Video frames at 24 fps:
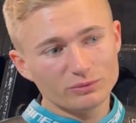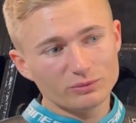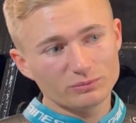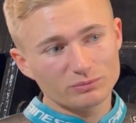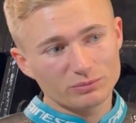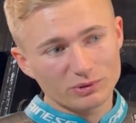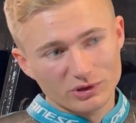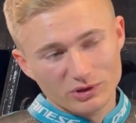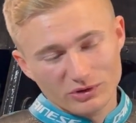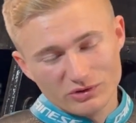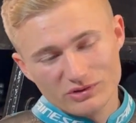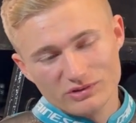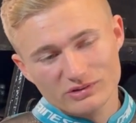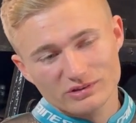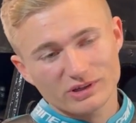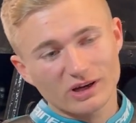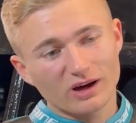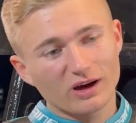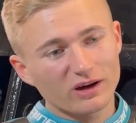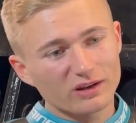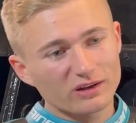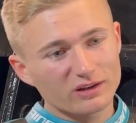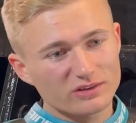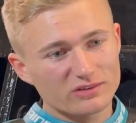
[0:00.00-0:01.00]
because it's a
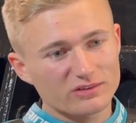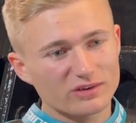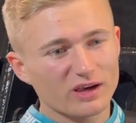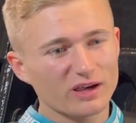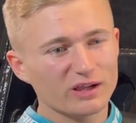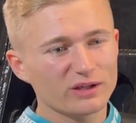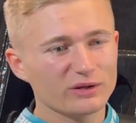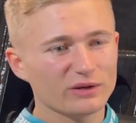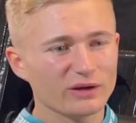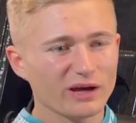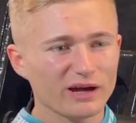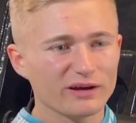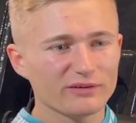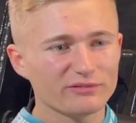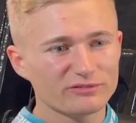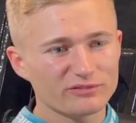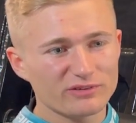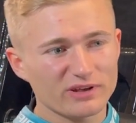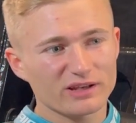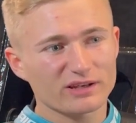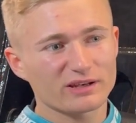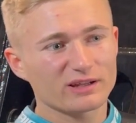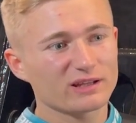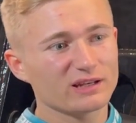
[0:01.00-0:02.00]
harder tyre, you have
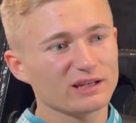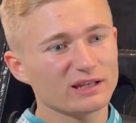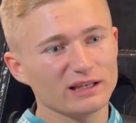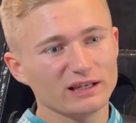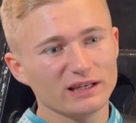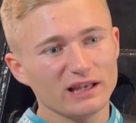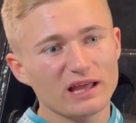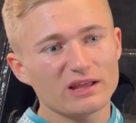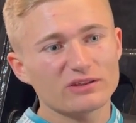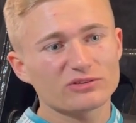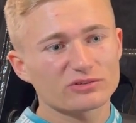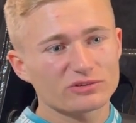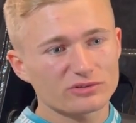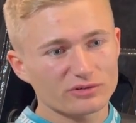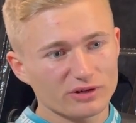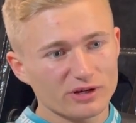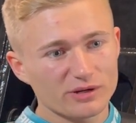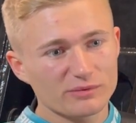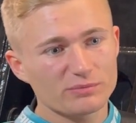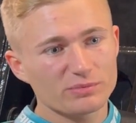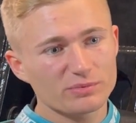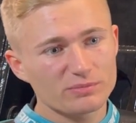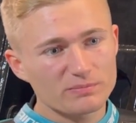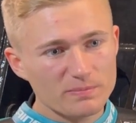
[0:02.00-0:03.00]
technically less
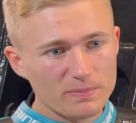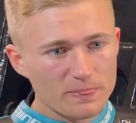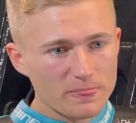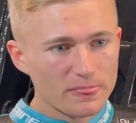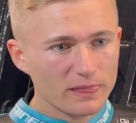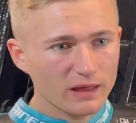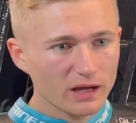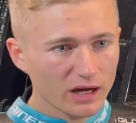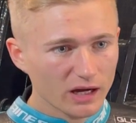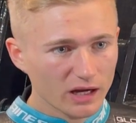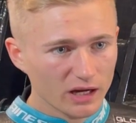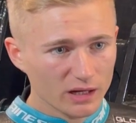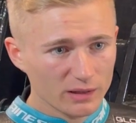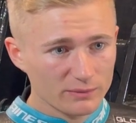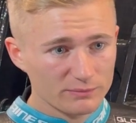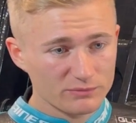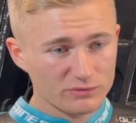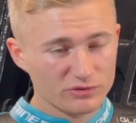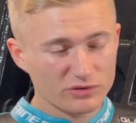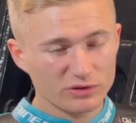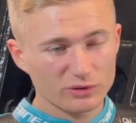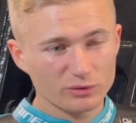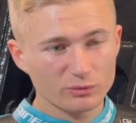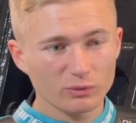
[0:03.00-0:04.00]
grip,
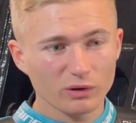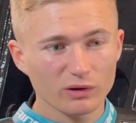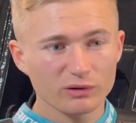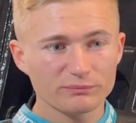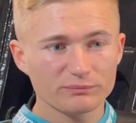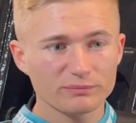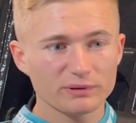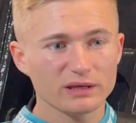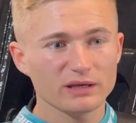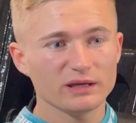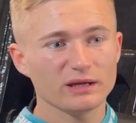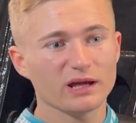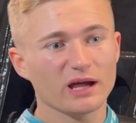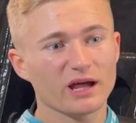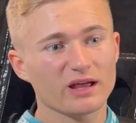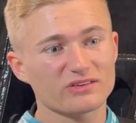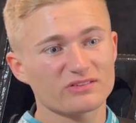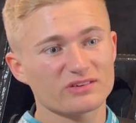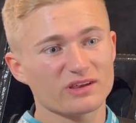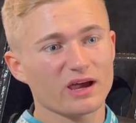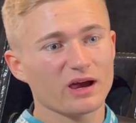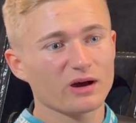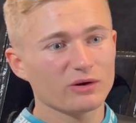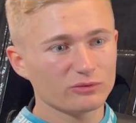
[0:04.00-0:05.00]
so you won't be as
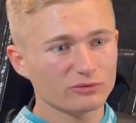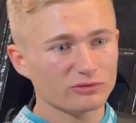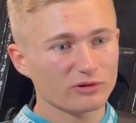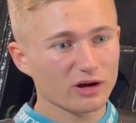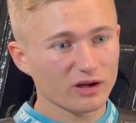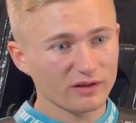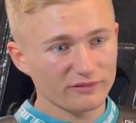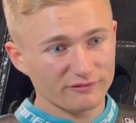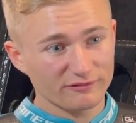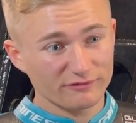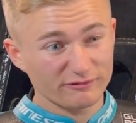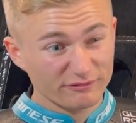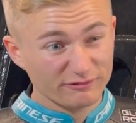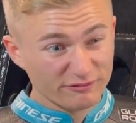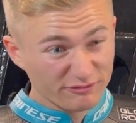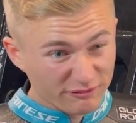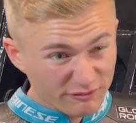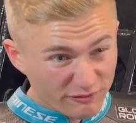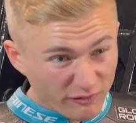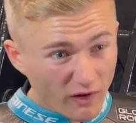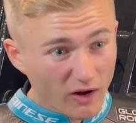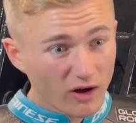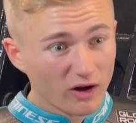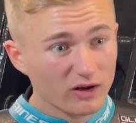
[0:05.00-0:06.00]
outright
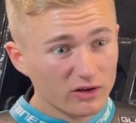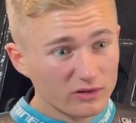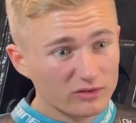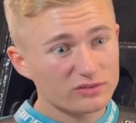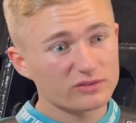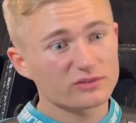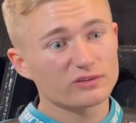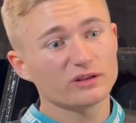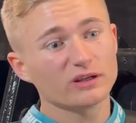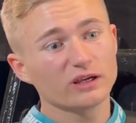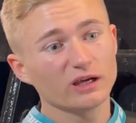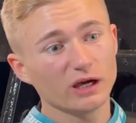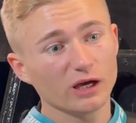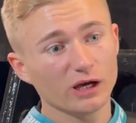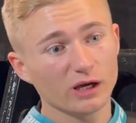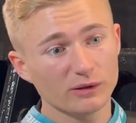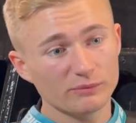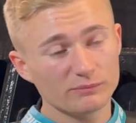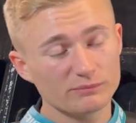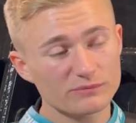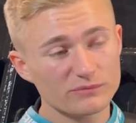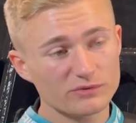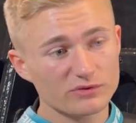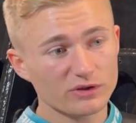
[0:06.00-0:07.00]
fast.
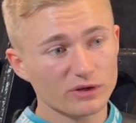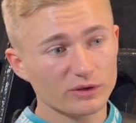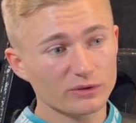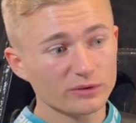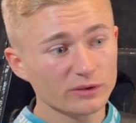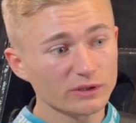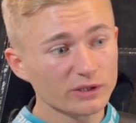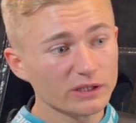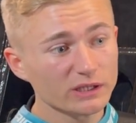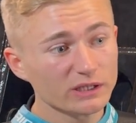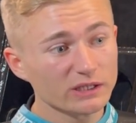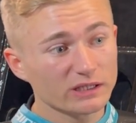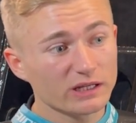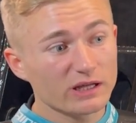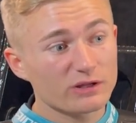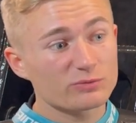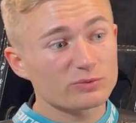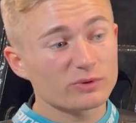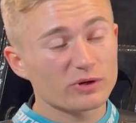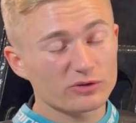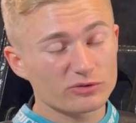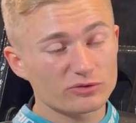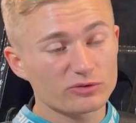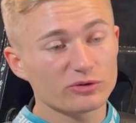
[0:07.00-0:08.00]
So that's
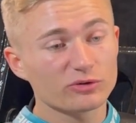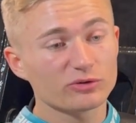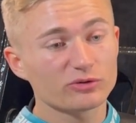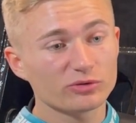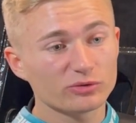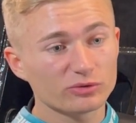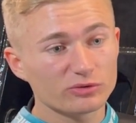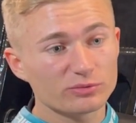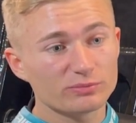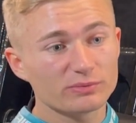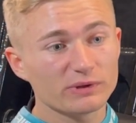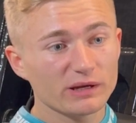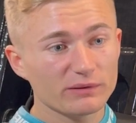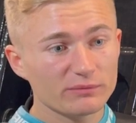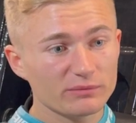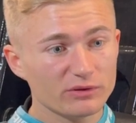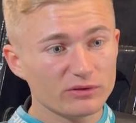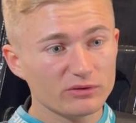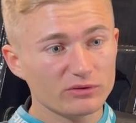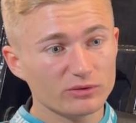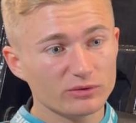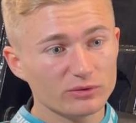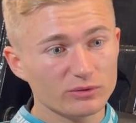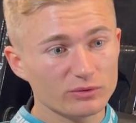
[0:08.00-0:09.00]
why it's crucial to be able
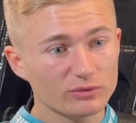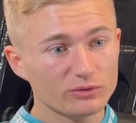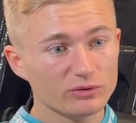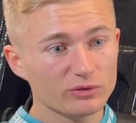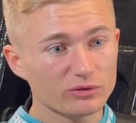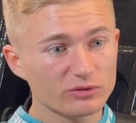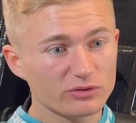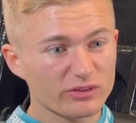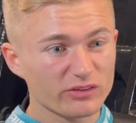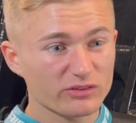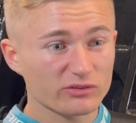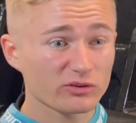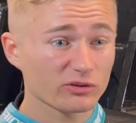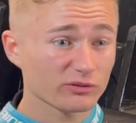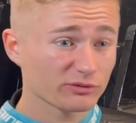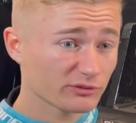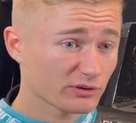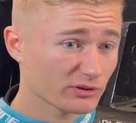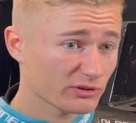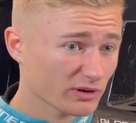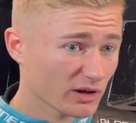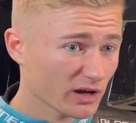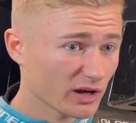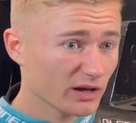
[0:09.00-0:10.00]
to use the softer
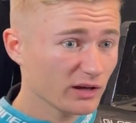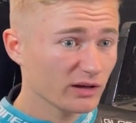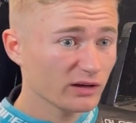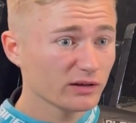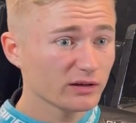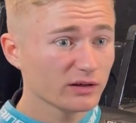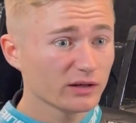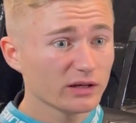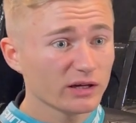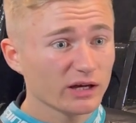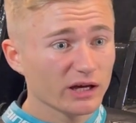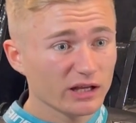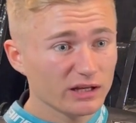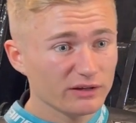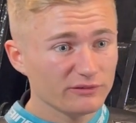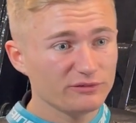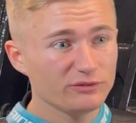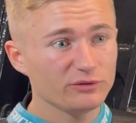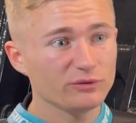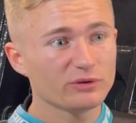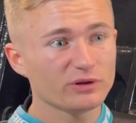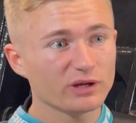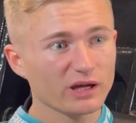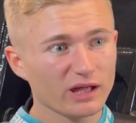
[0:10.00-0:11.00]
tyre, and if
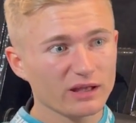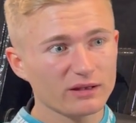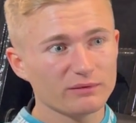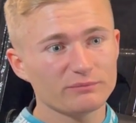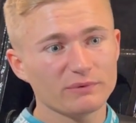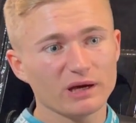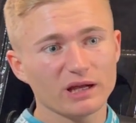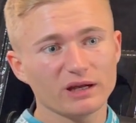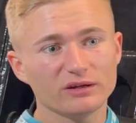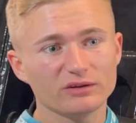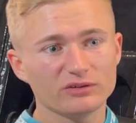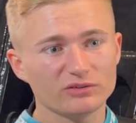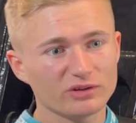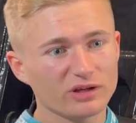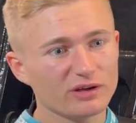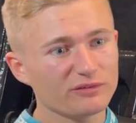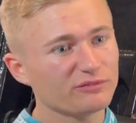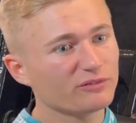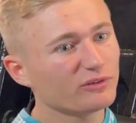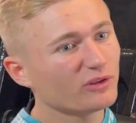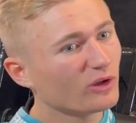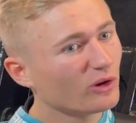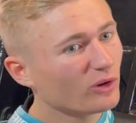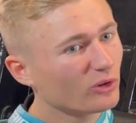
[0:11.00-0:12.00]
you can manage that
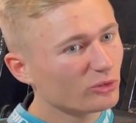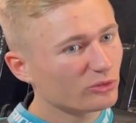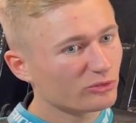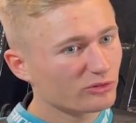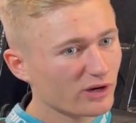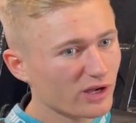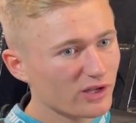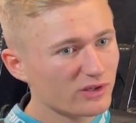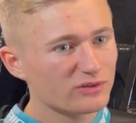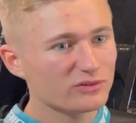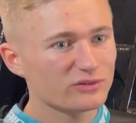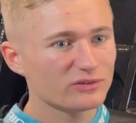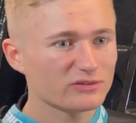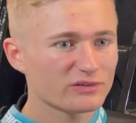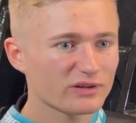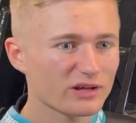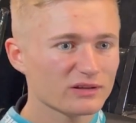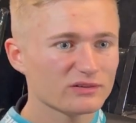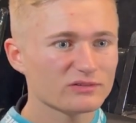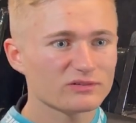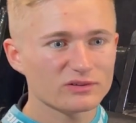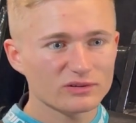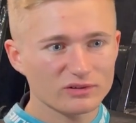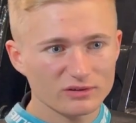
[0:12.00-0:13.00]
for the whole race, you
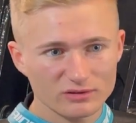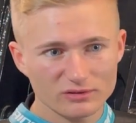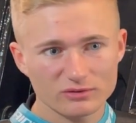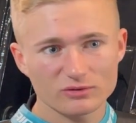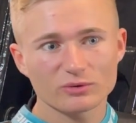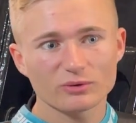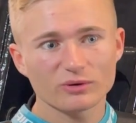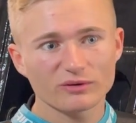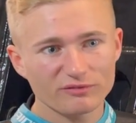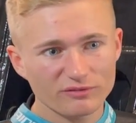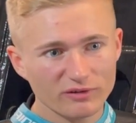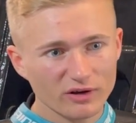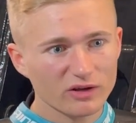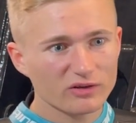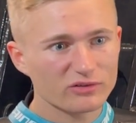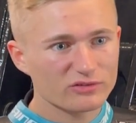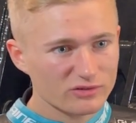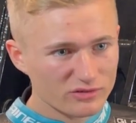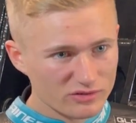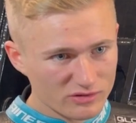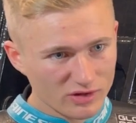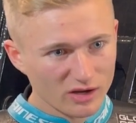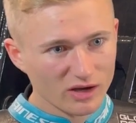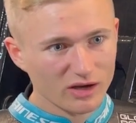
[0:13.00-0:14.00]
tend to do a faster
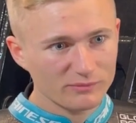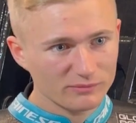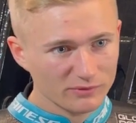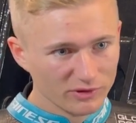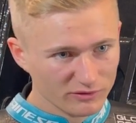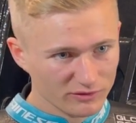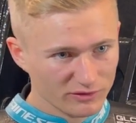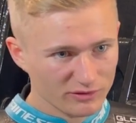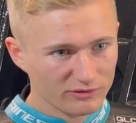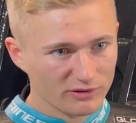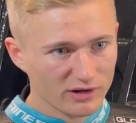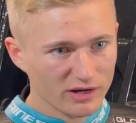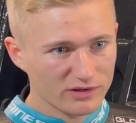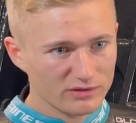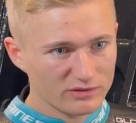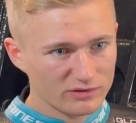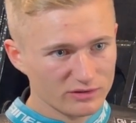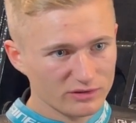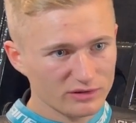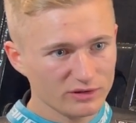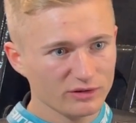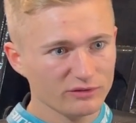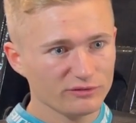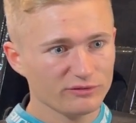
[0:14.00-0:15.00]
time over the race, you
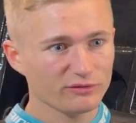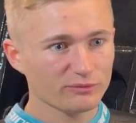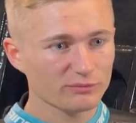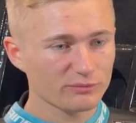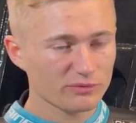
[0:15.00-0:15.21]
know, from